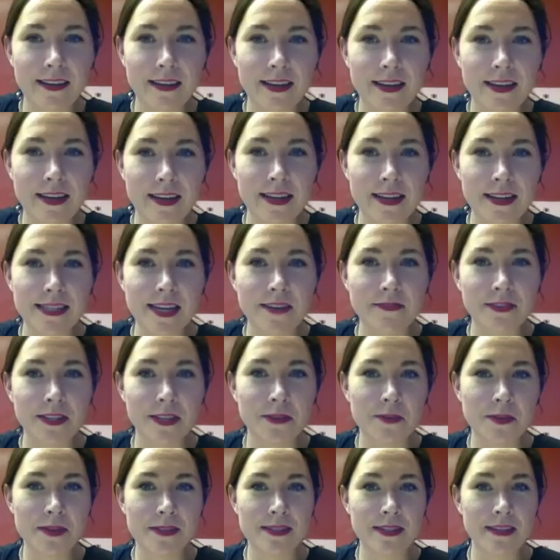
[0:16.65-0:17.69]
it, it definitely
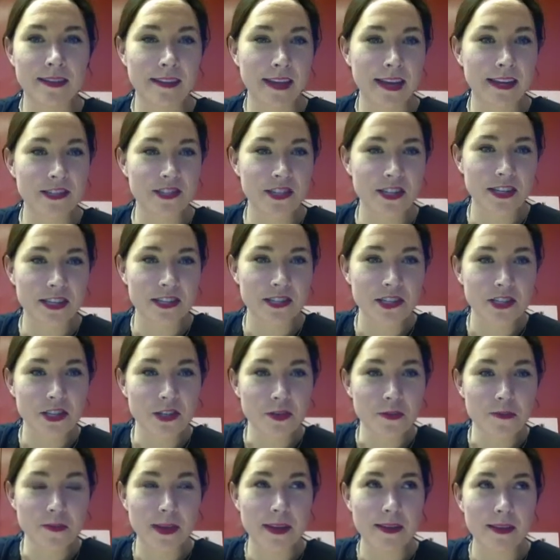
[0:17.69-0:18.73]
was an election
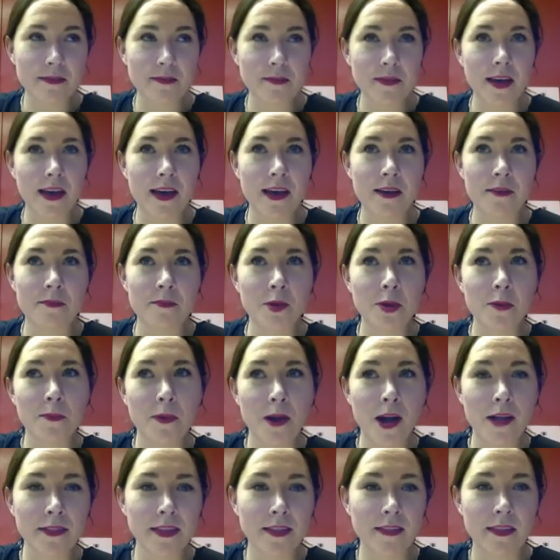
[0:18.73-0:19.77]
issue. But uh, more
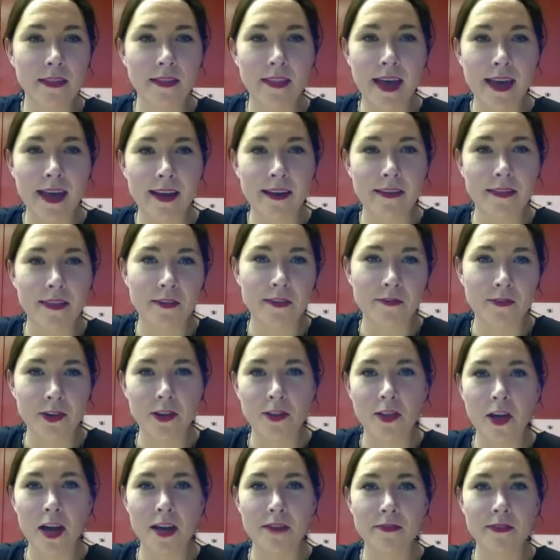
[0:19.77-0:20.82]
broadly than that, I think for a
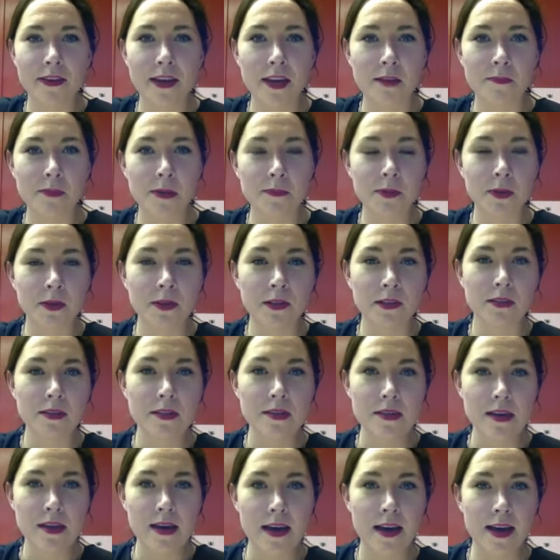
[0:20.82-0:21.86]
lot of young people,
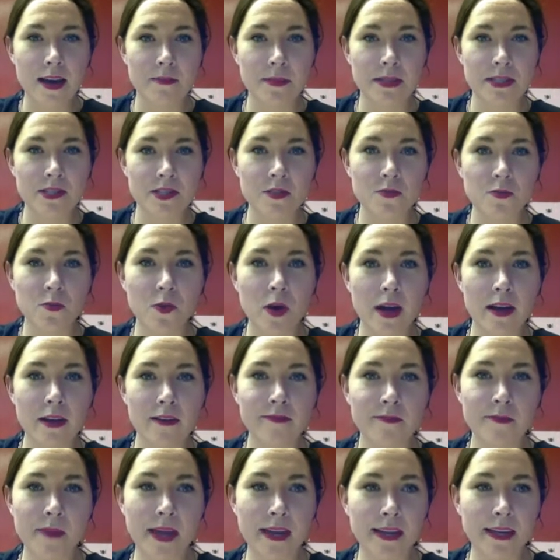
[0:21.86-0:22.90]
um, it's just one
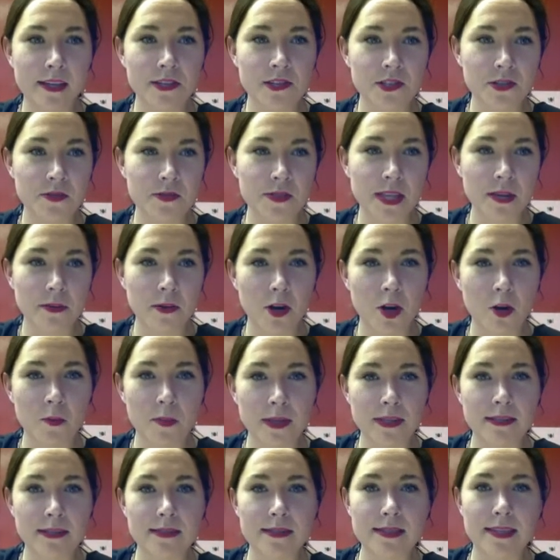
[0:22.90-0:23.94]
of many issues they were
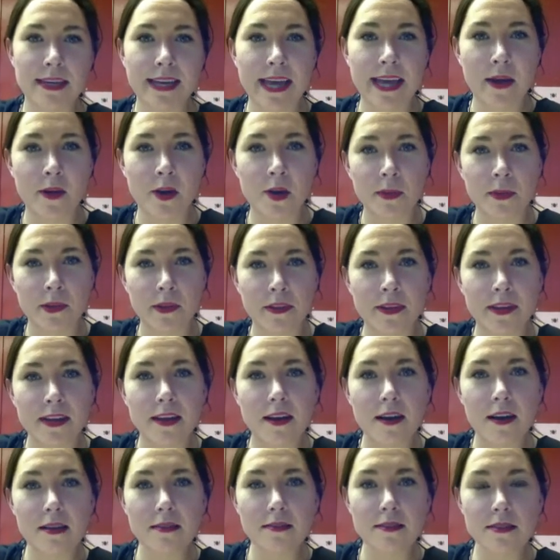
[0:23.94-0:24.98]
hoping to see accountability
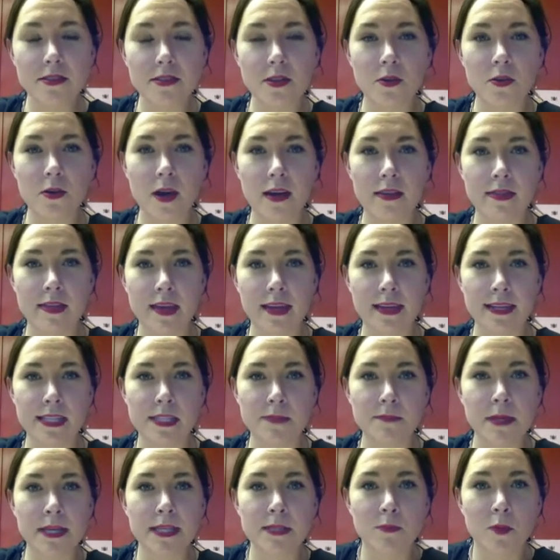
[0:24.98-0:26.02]
on. So I think it
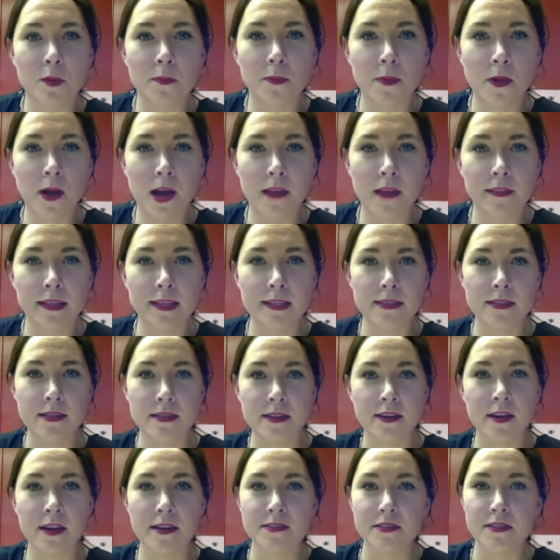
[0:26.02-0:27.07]
speaks more broadly to the
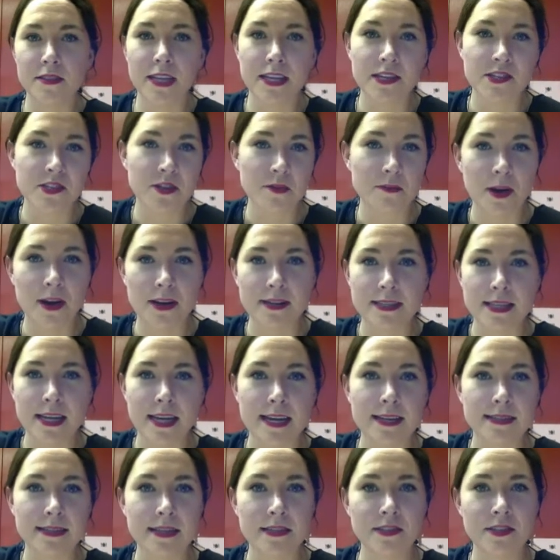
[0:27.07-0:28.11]
consultation
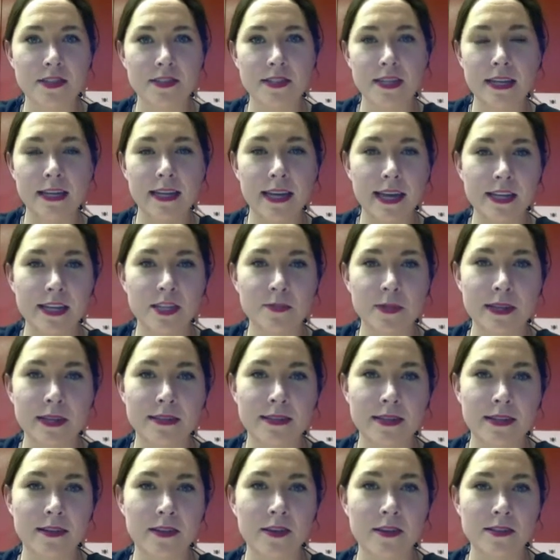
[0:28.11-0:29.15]
process and just engagement
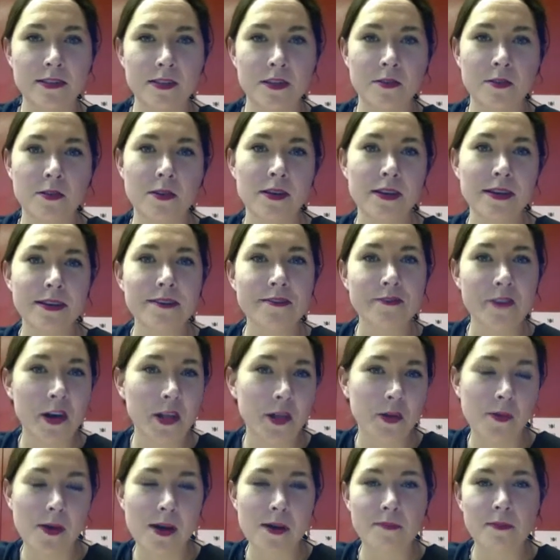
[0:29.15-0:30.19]
and also
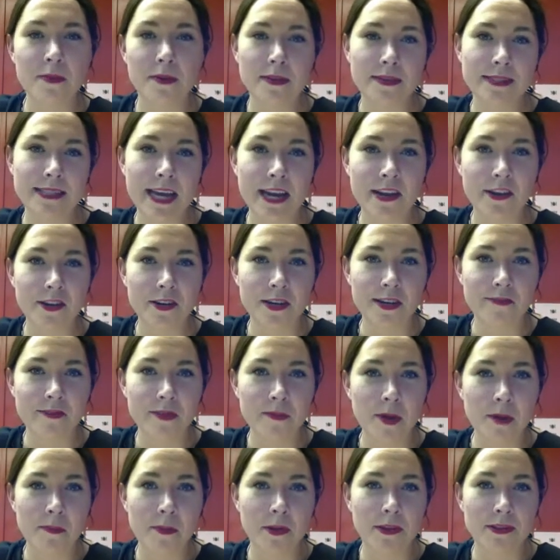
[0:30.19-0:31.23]
follow up integrity from
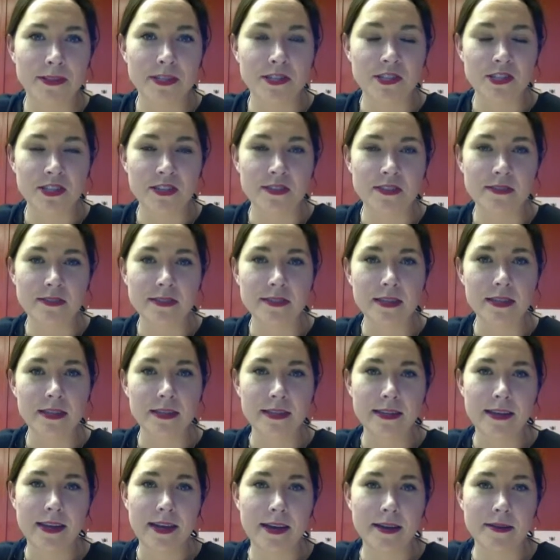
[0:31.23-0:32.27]
our politicians.
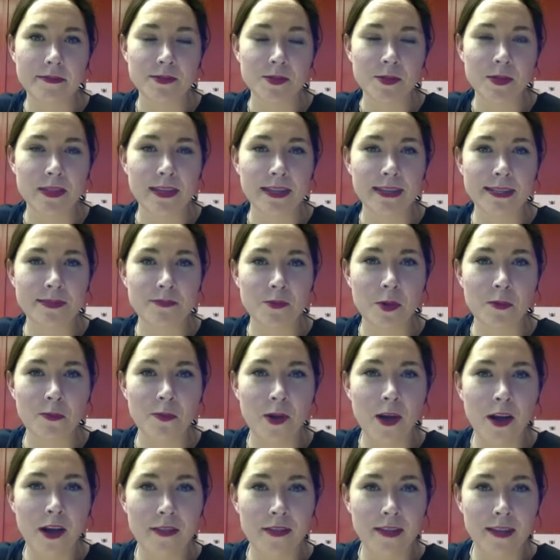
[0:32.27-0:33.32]
Um, so I think it's more
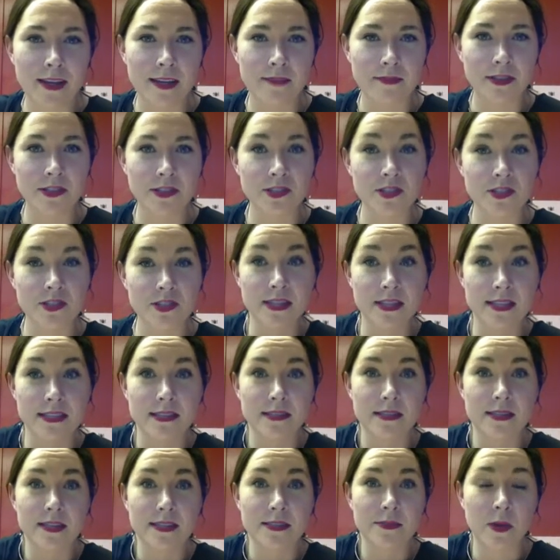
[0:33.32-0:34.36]
broad than even just this
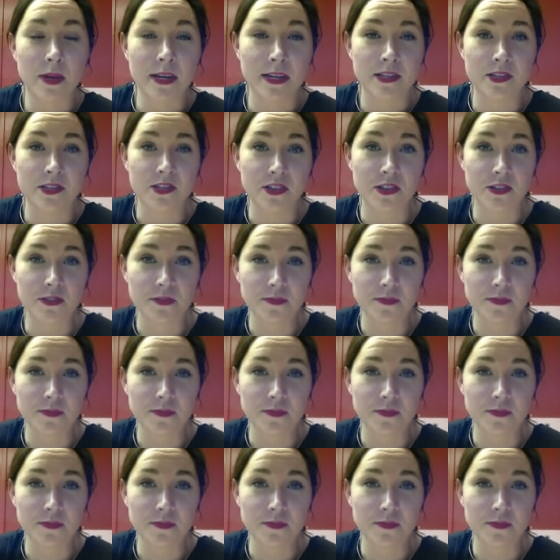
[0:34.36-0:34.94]
this one issue.